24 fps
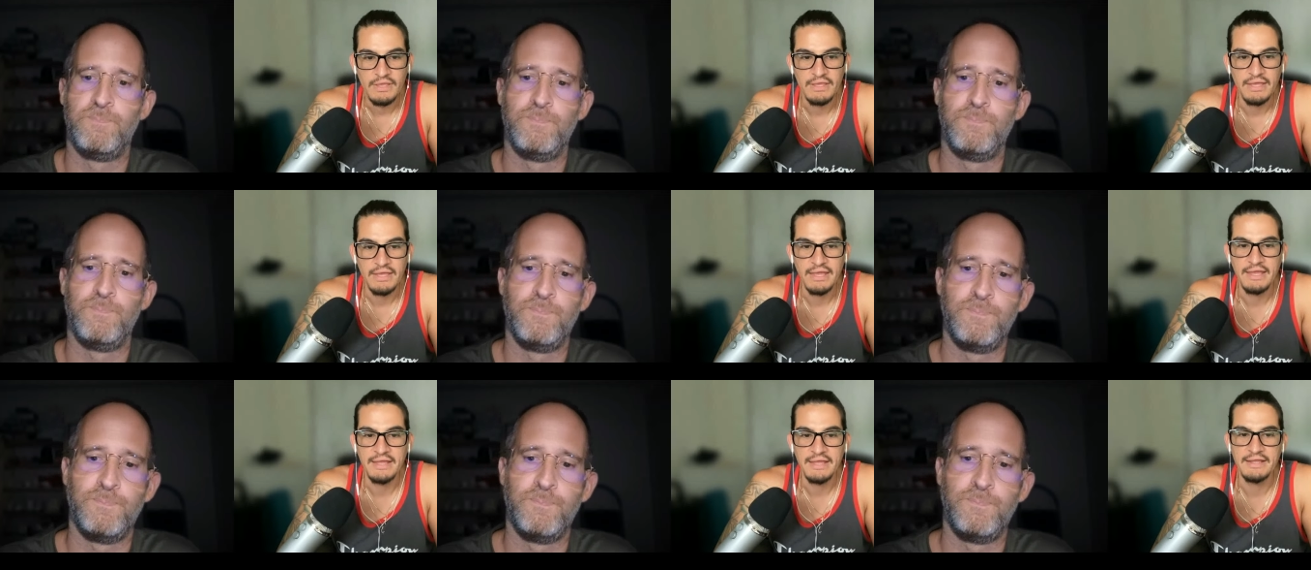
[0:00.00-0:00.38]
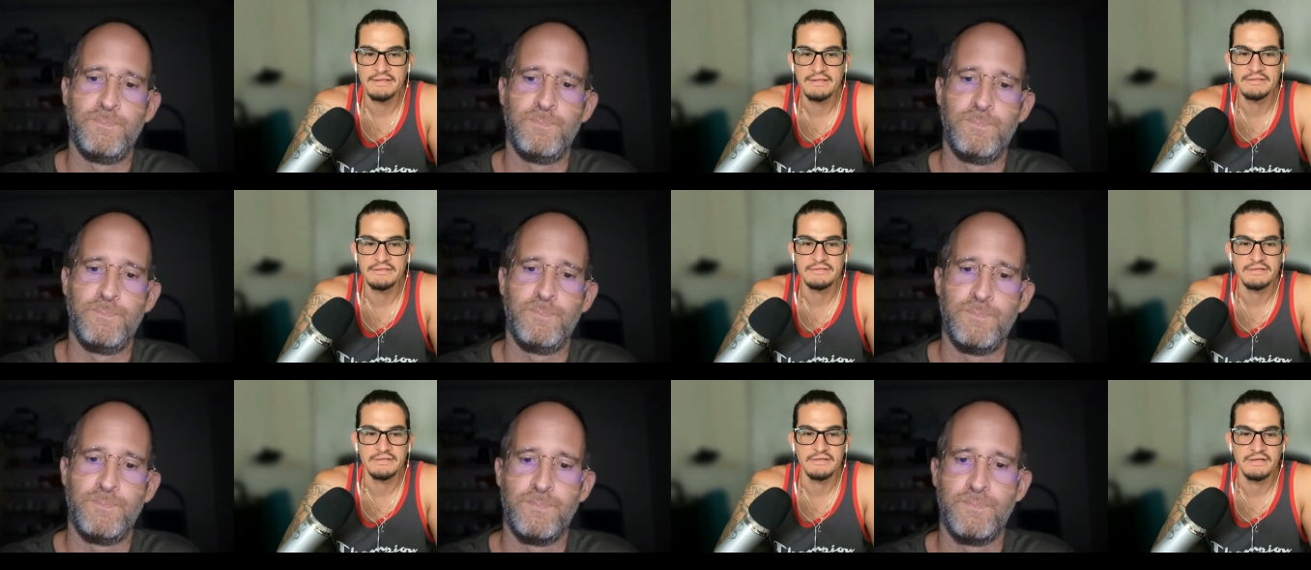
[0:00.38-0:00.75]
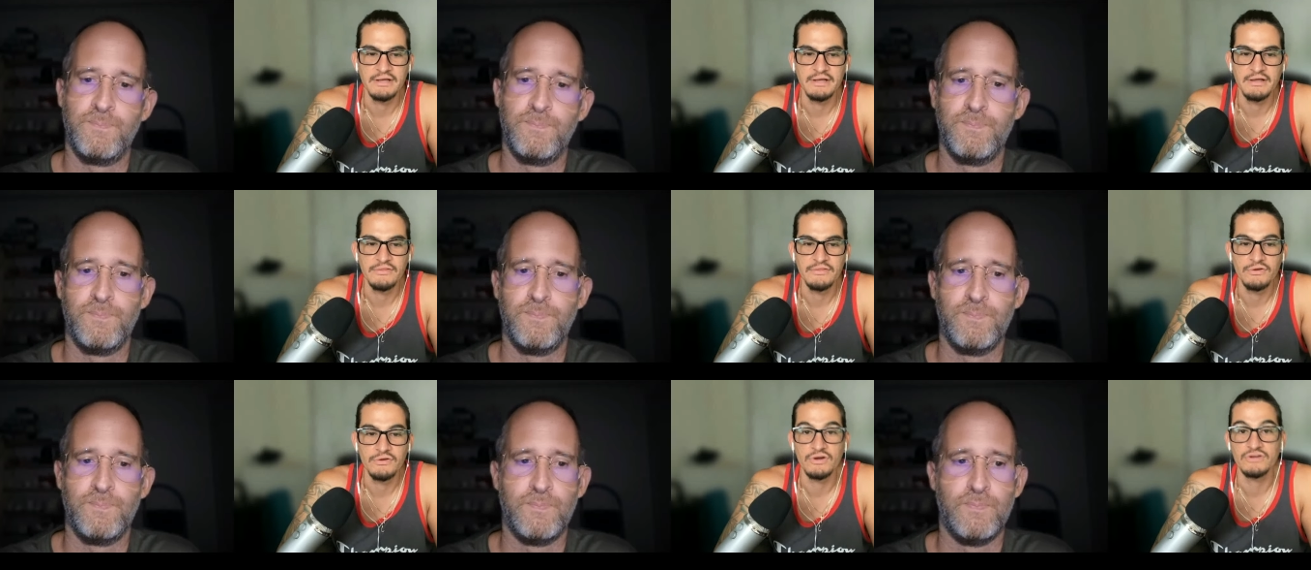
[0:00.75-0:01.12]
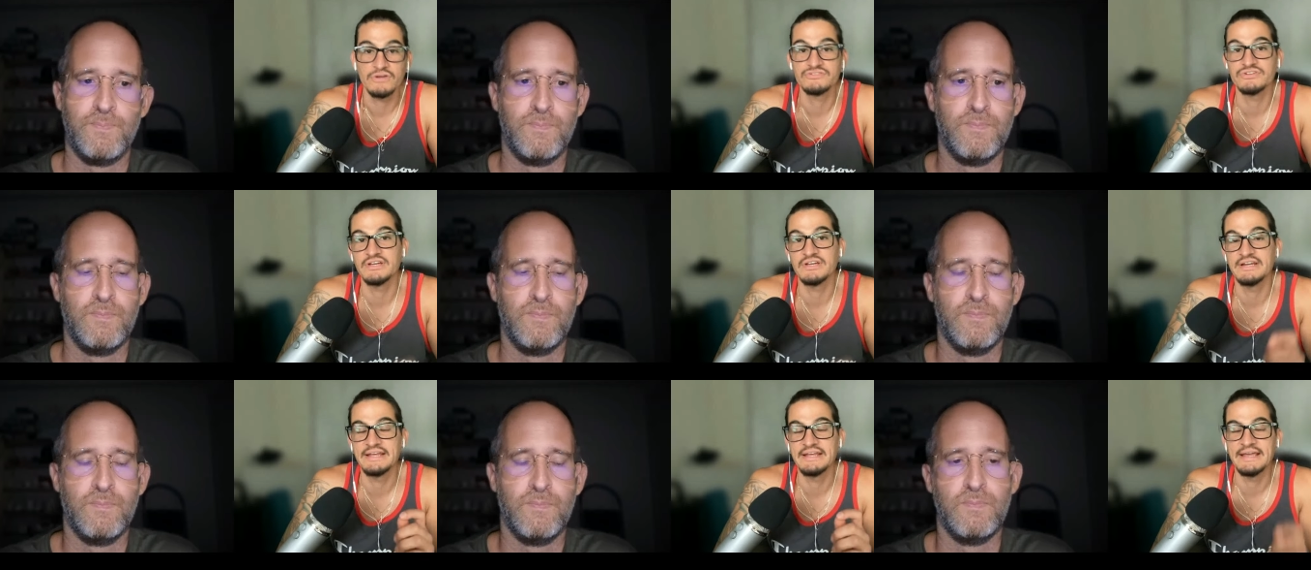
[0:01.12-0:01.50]
Speaker 1: And uh, they're
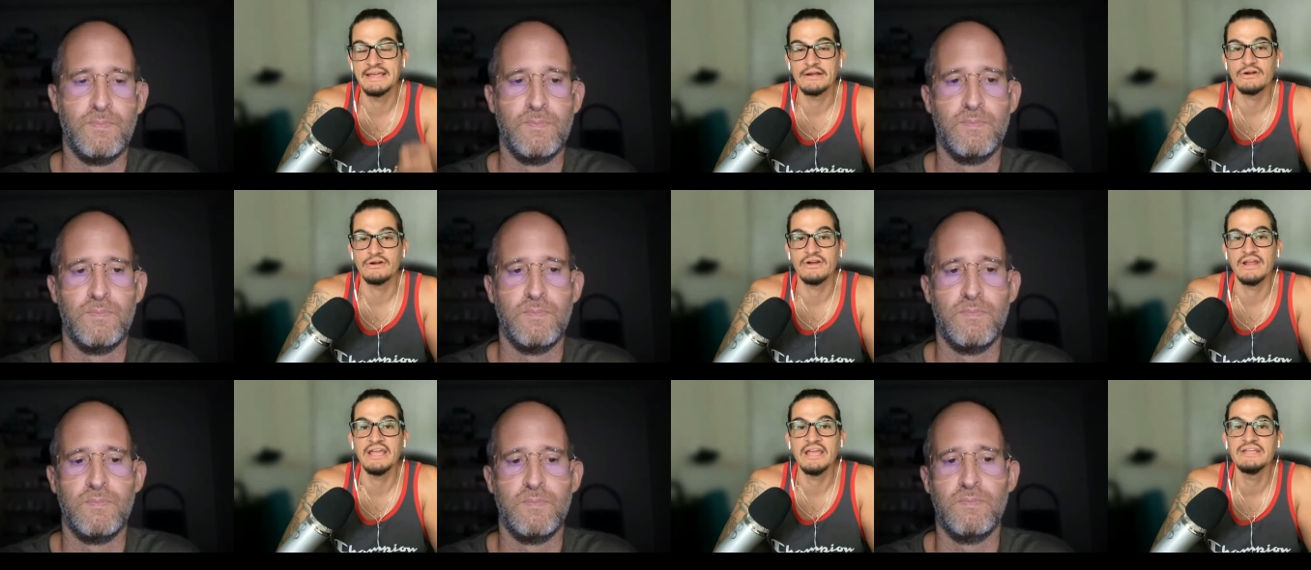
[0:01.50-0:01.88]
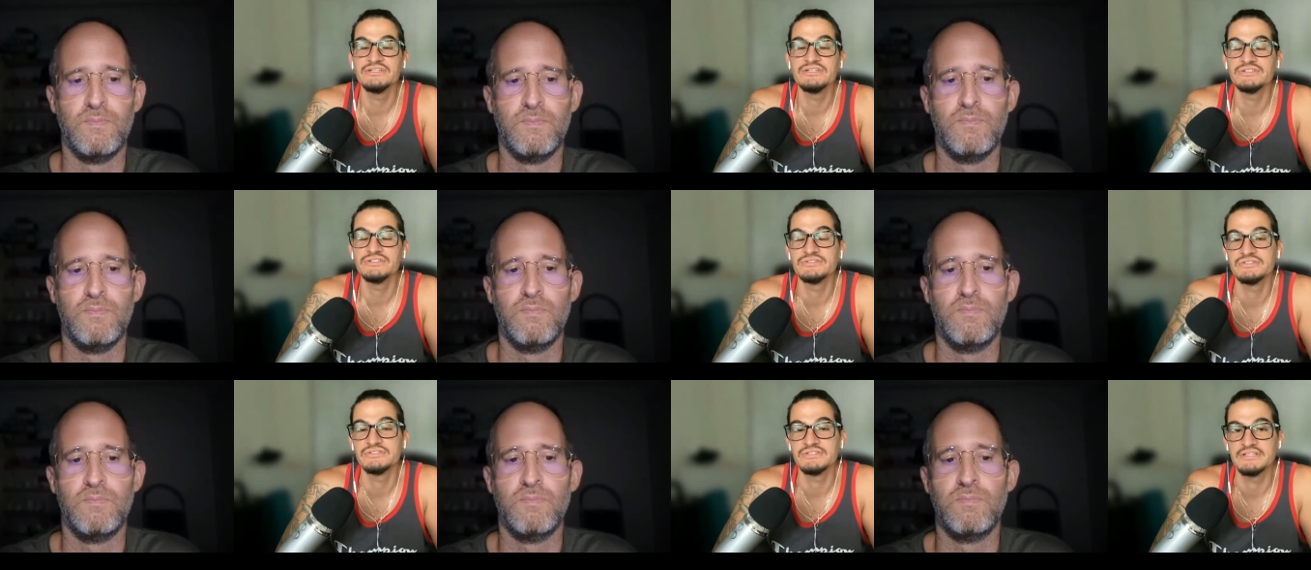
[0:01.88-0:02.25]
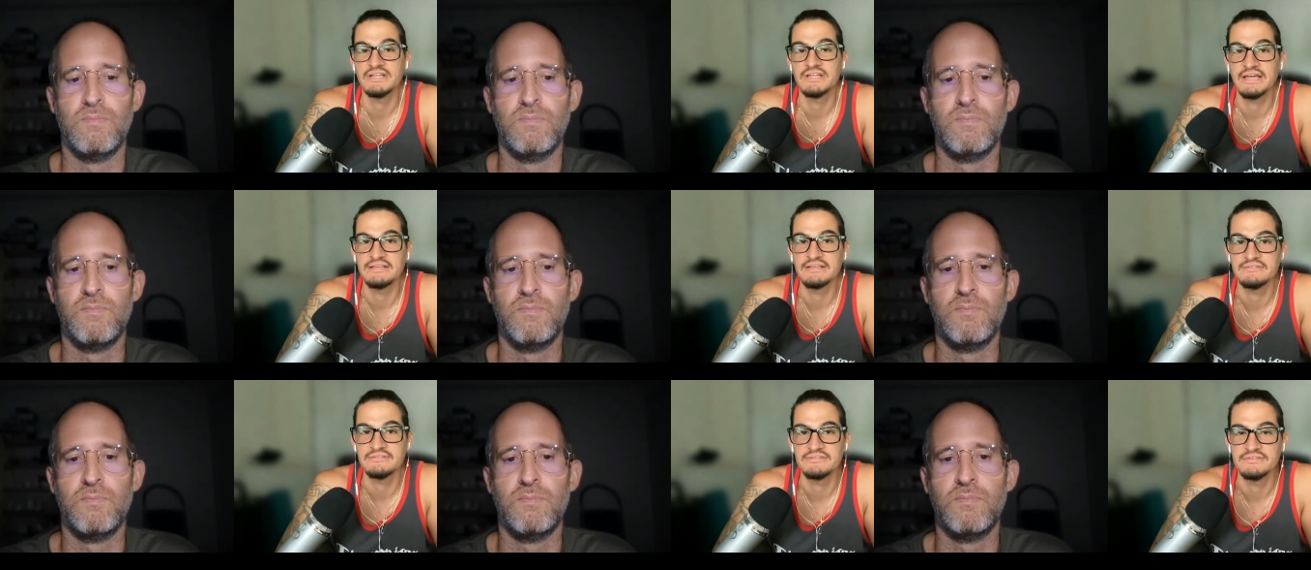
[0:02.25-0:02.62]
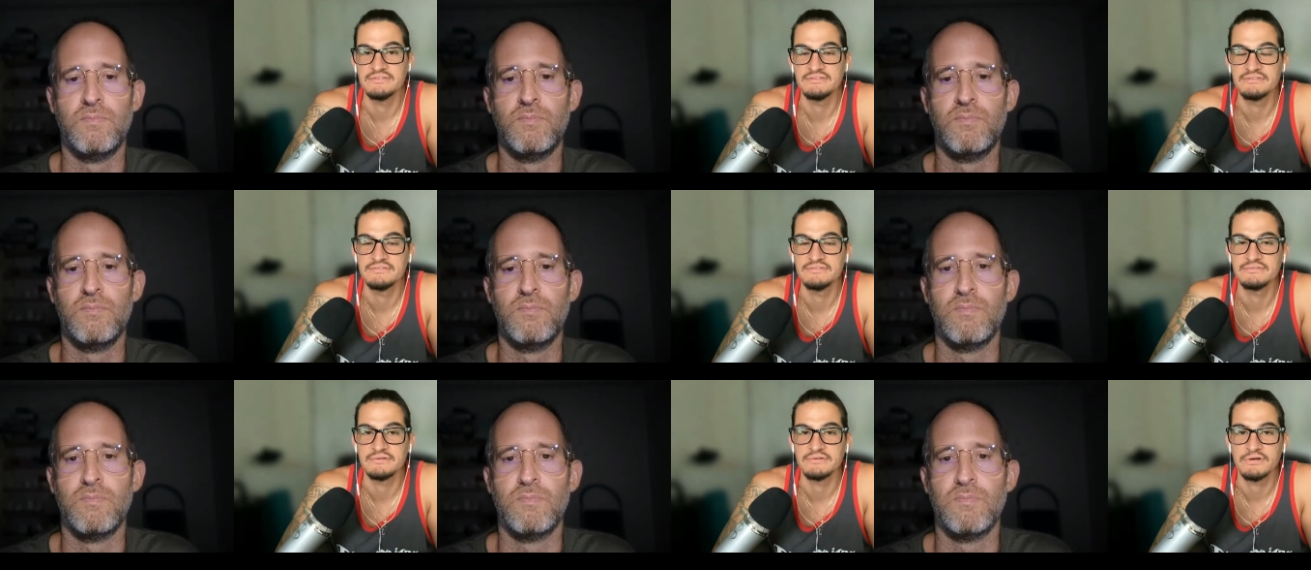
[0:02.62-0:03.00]
also going to get our agency
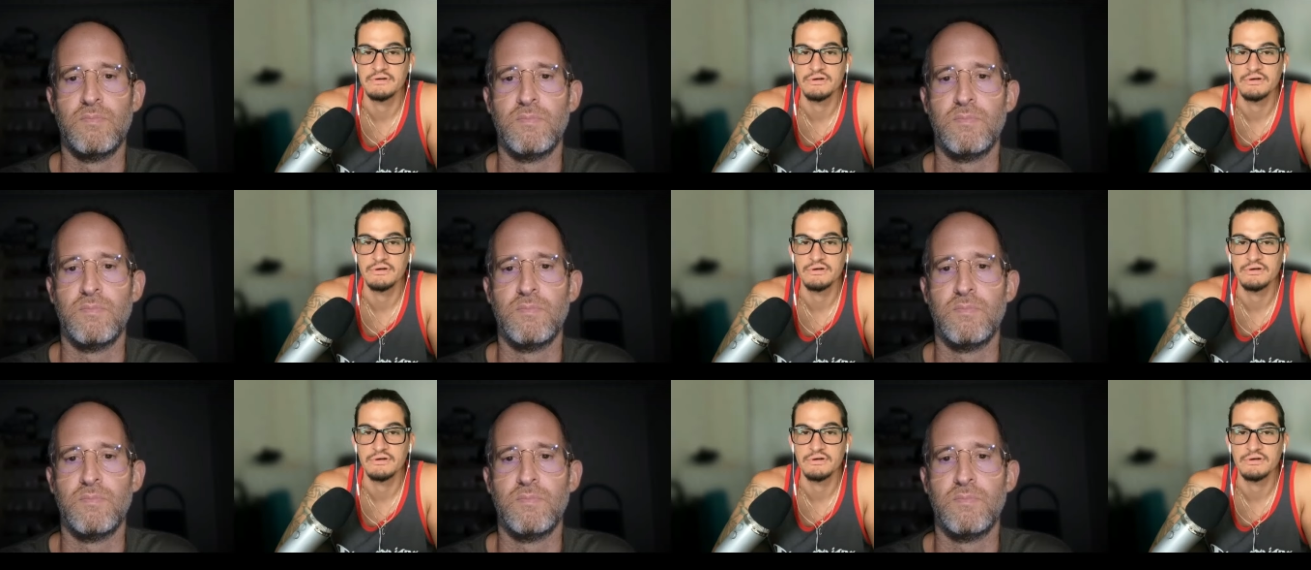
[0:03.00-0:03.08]
license,